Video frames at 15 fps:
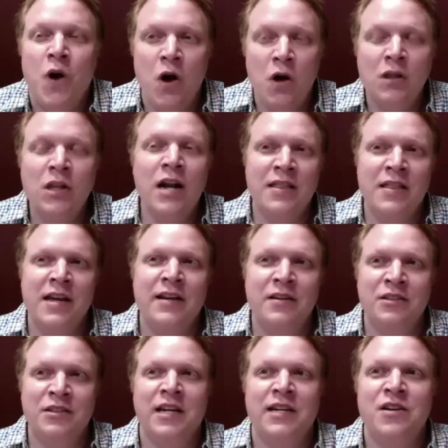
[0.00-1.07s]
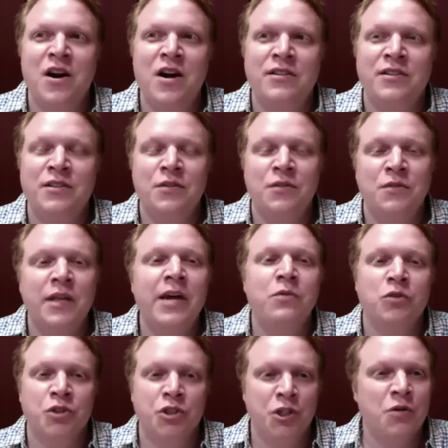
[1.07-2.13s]
a lot of the editors I talk to, they
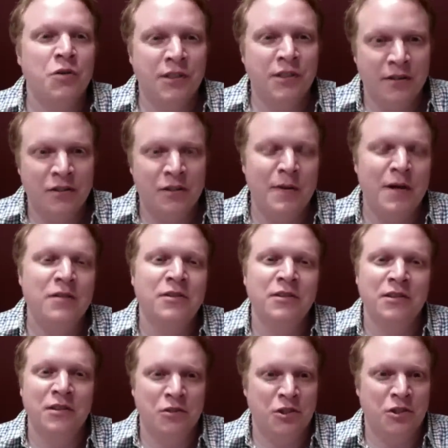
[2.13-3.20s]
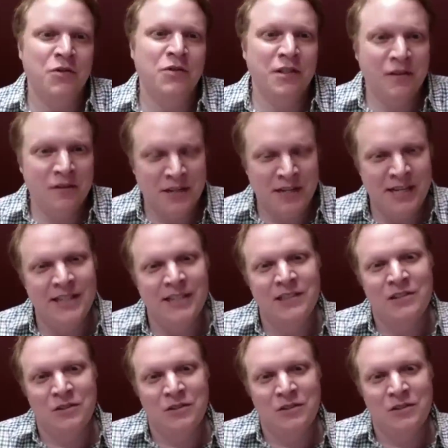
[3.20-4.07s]
will show it to their spouses, they'll show it to their kids,